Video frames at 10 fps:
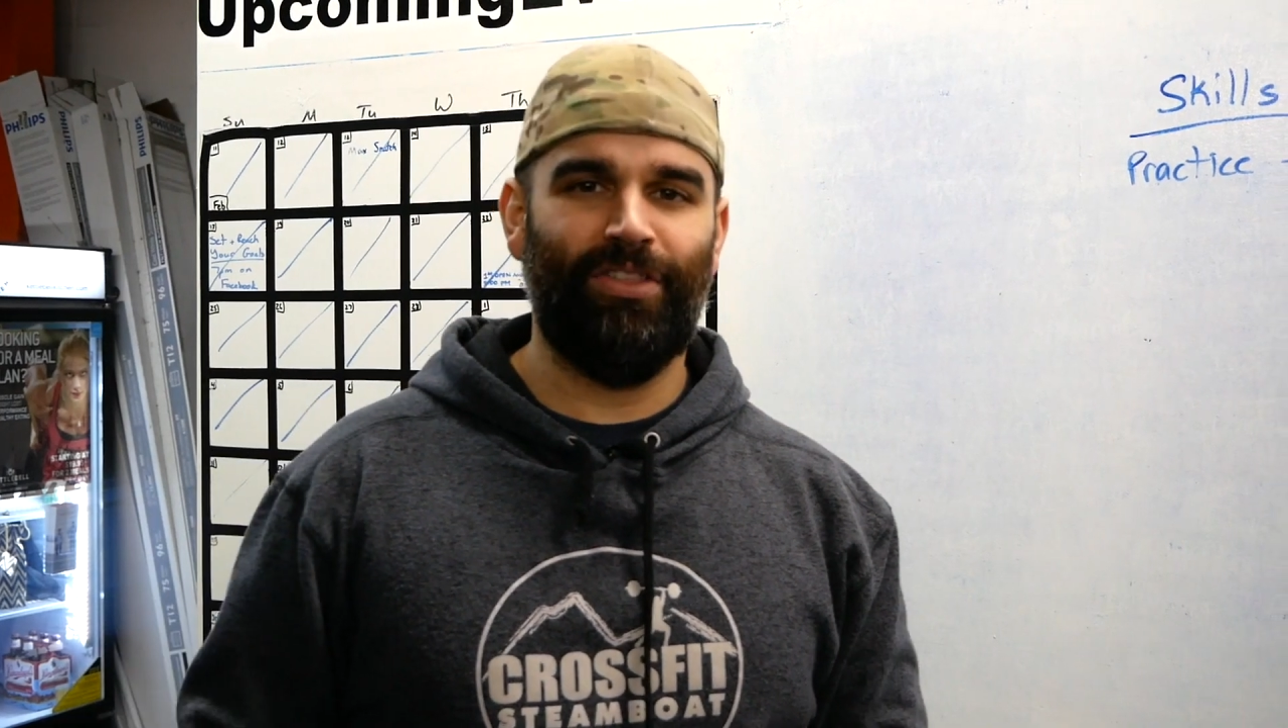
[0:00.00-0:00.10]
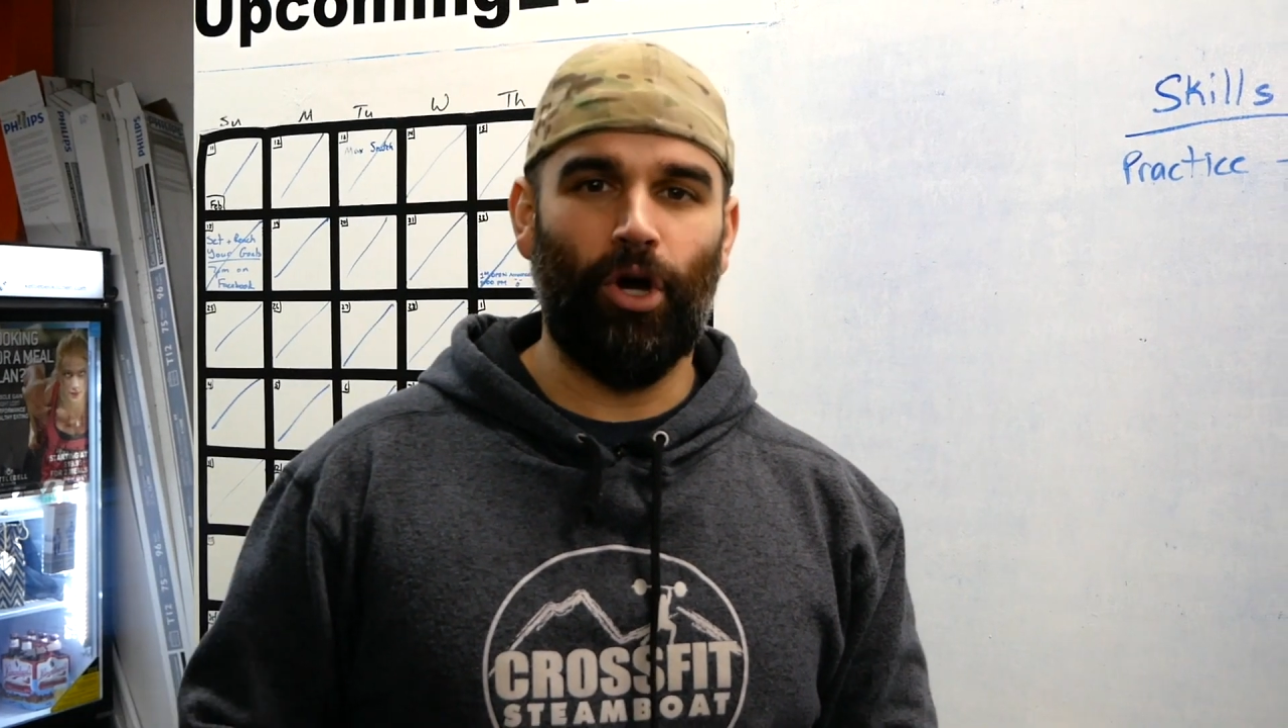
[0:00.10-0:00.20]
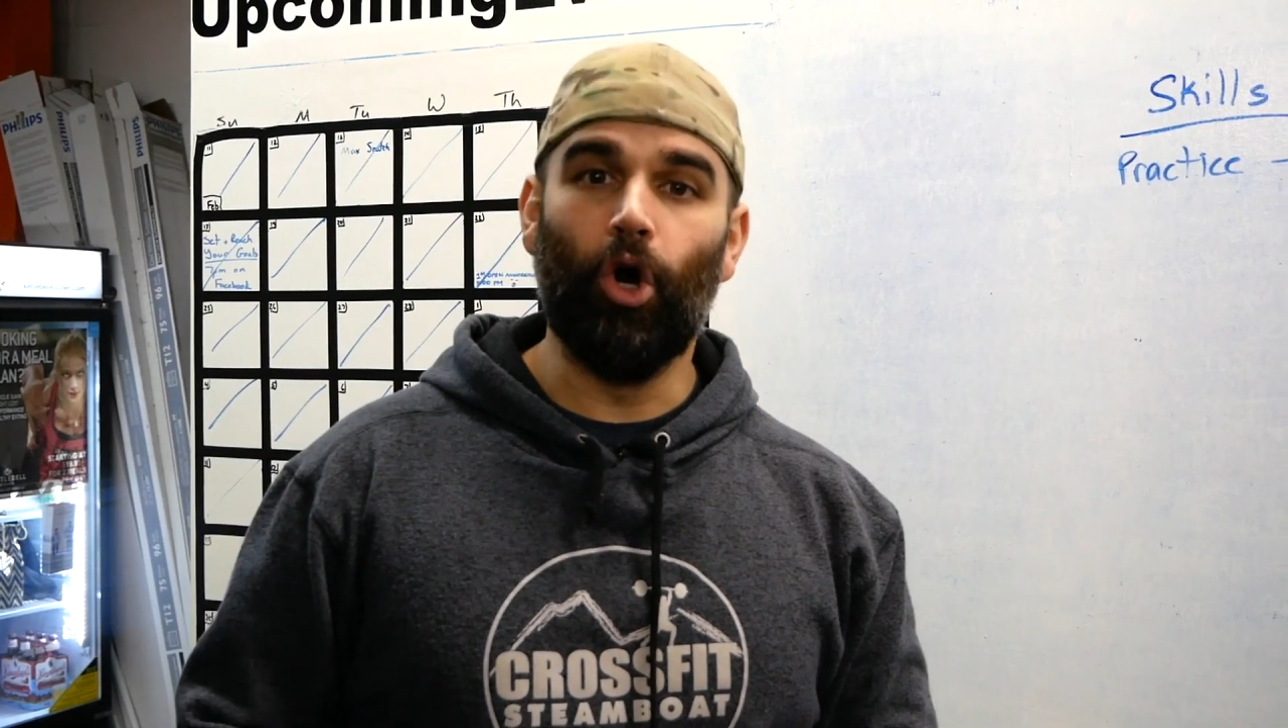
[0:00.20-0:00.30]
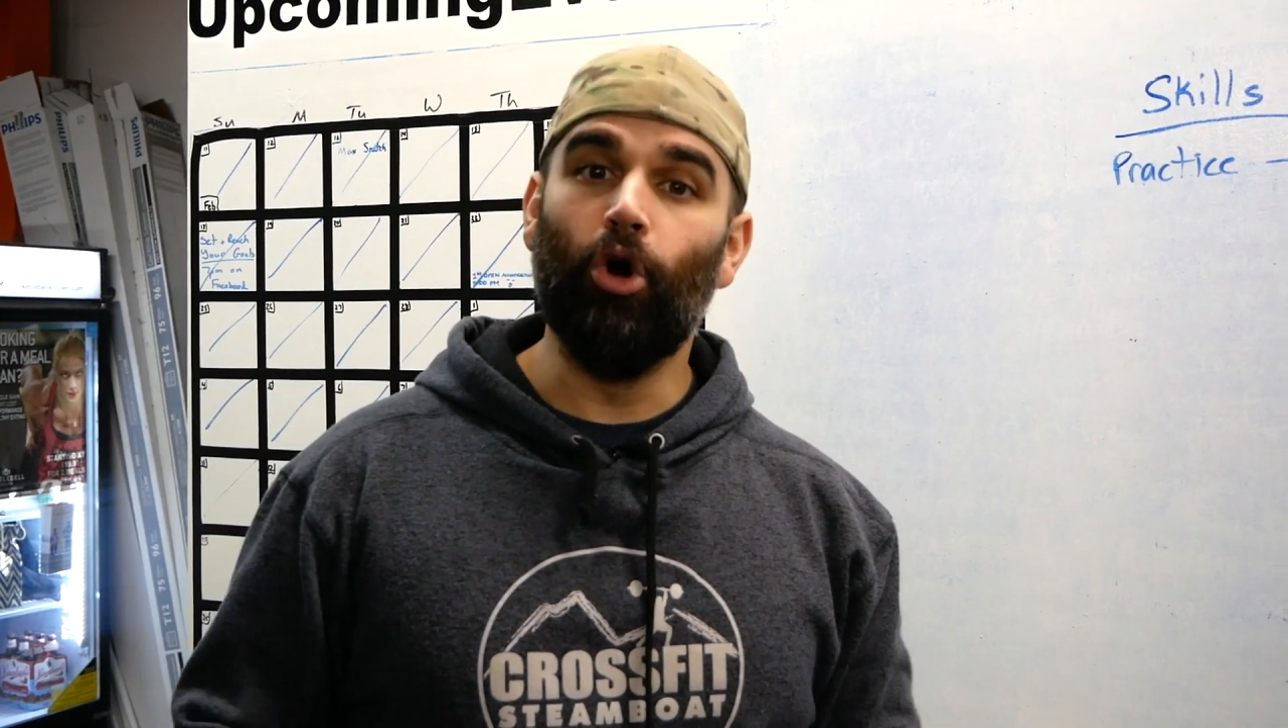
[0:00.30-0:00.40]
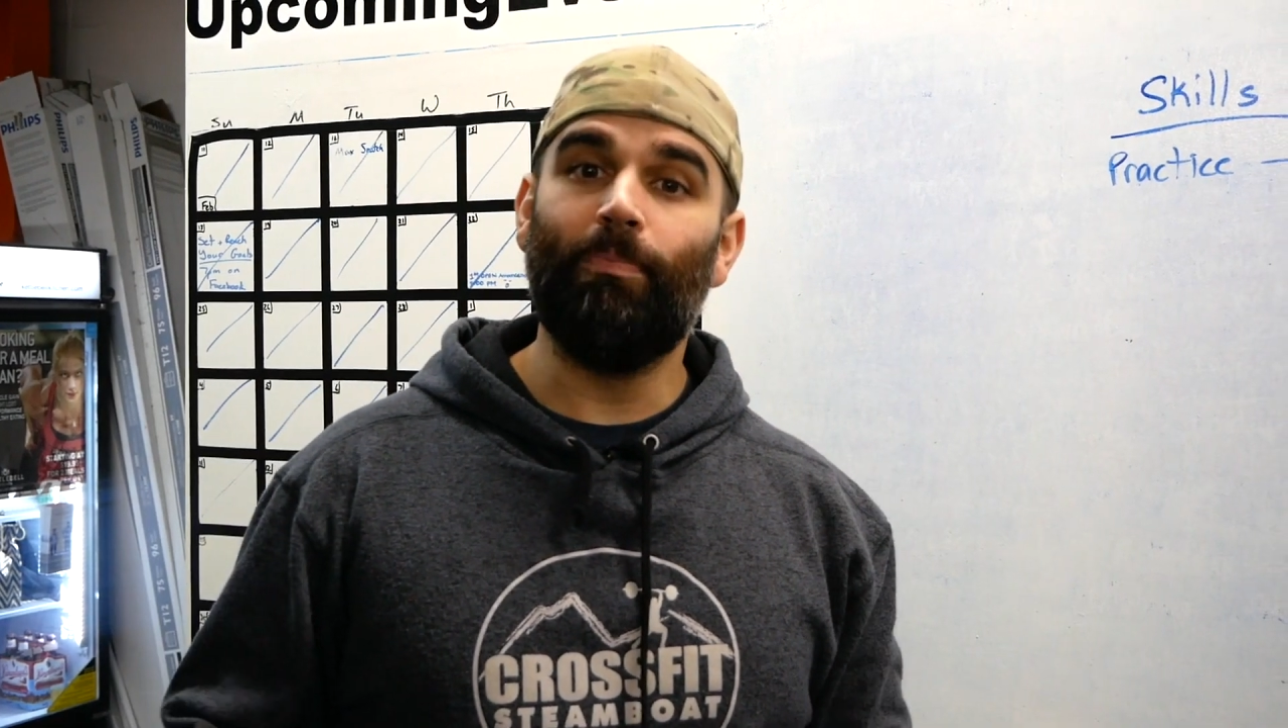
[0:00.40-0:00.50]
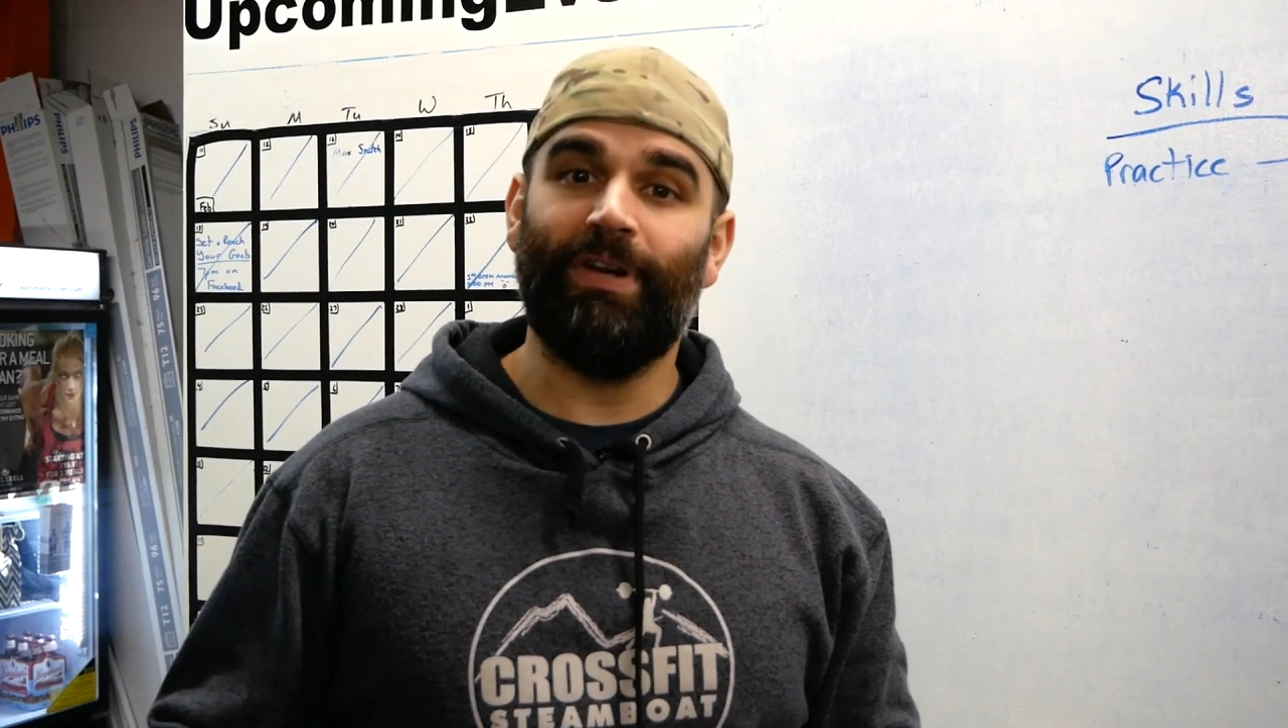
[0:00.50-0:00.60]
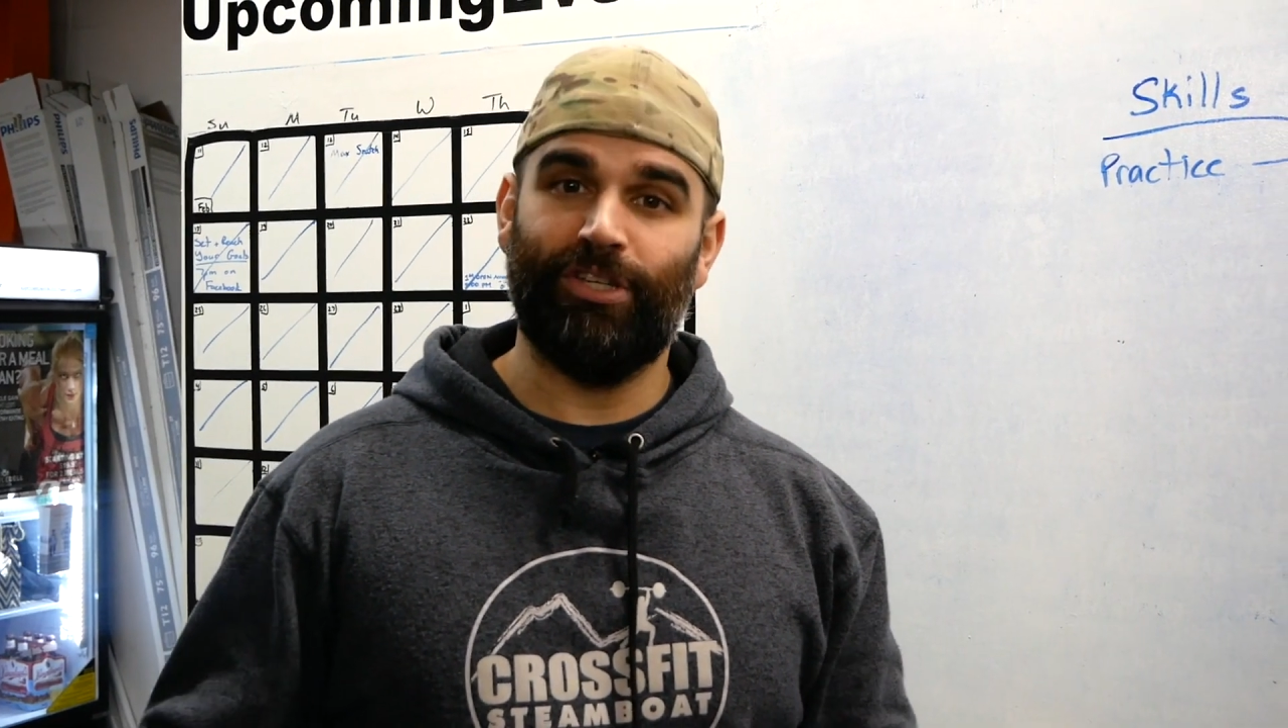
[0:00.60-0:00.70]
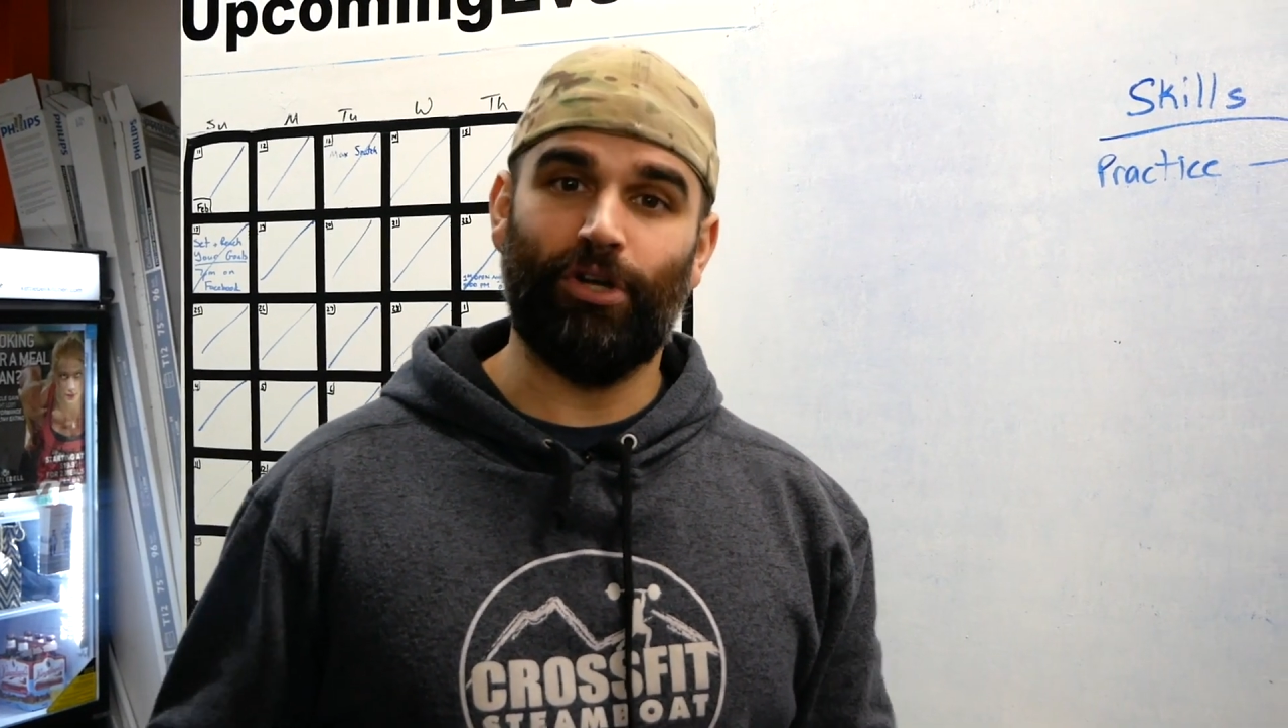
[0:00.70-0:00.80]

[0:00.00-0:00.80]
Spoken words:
the Open